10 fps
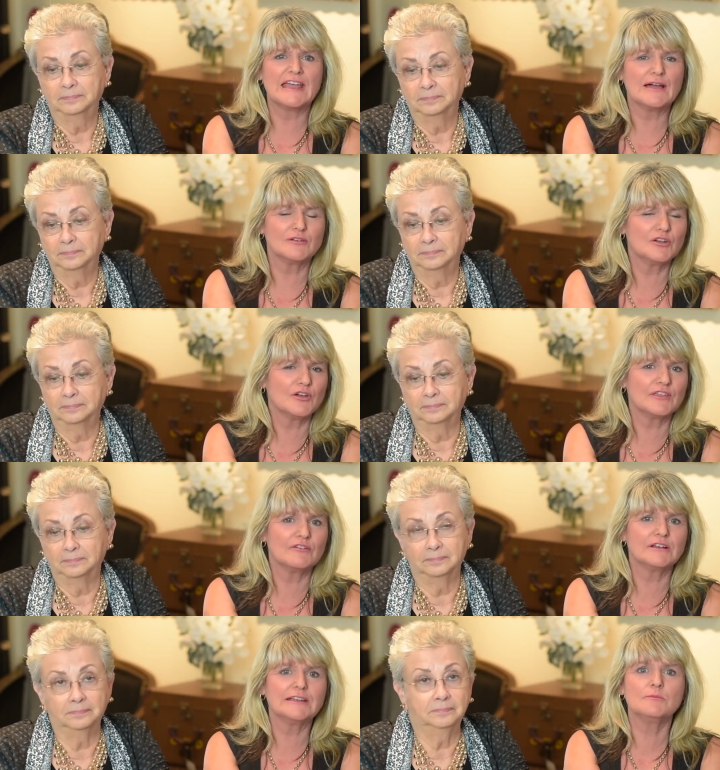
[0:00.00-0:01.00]
Speaker 1: now, you know,
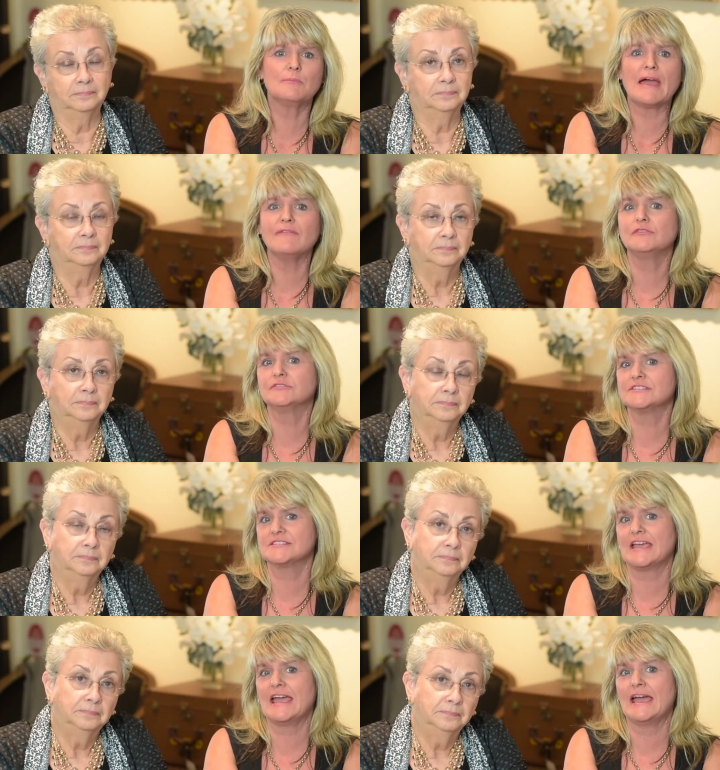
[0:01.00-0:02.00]
they're a little baffled as
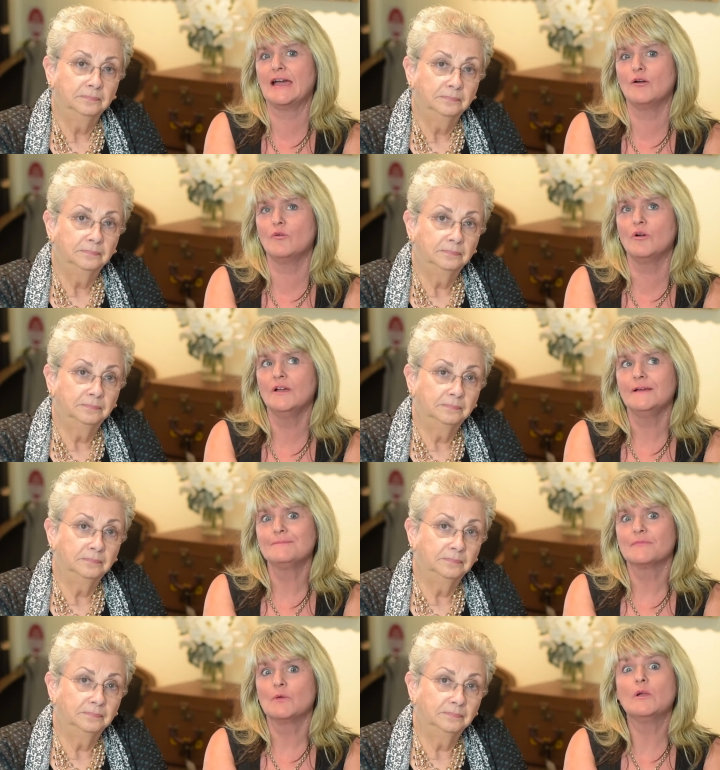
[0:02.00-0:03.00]
to how
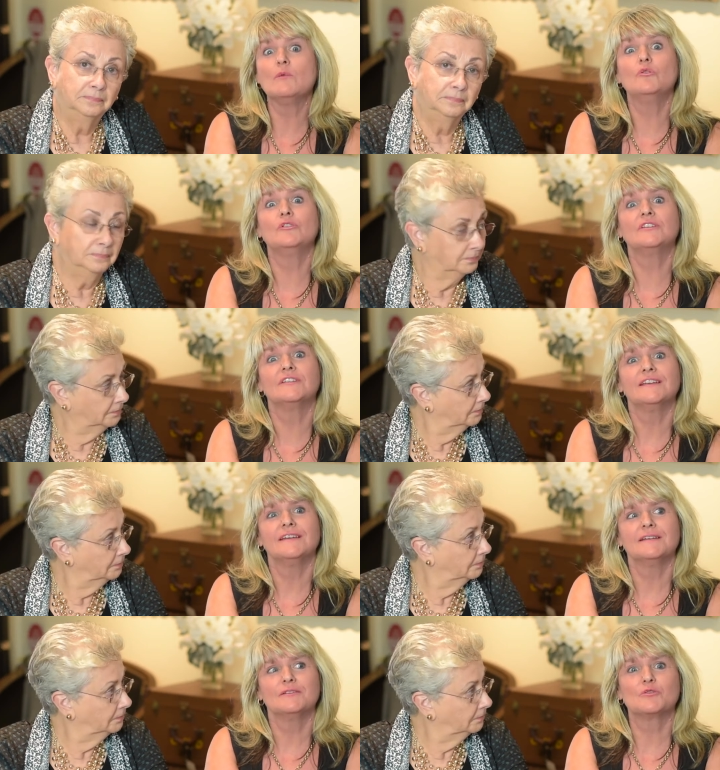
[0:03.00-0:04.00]
we would
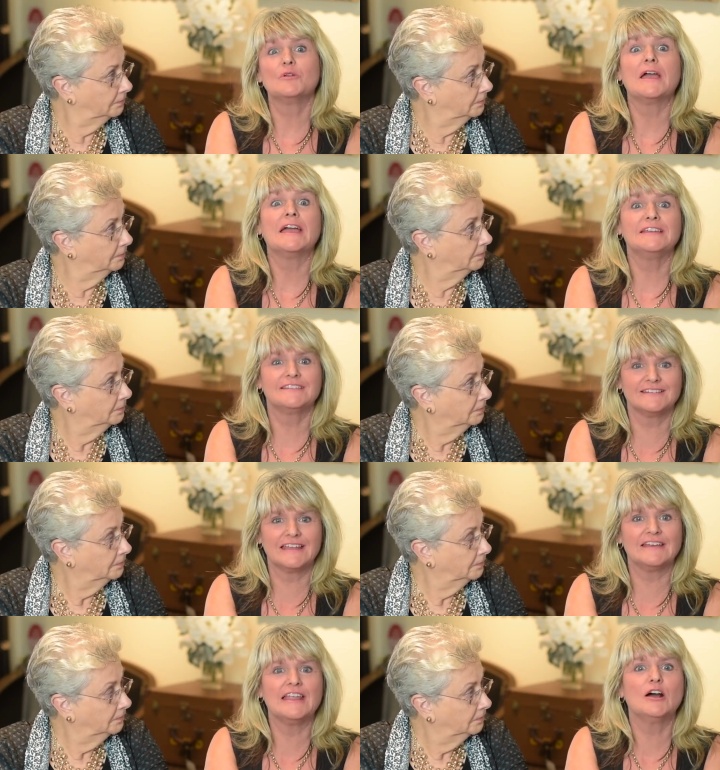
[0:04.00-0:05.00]
create
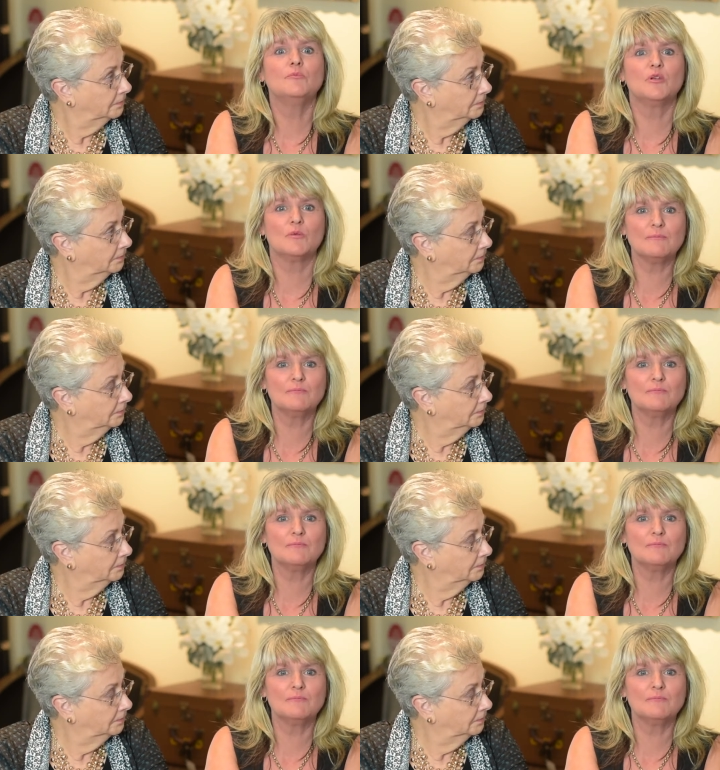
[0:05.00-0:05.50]
and, and help you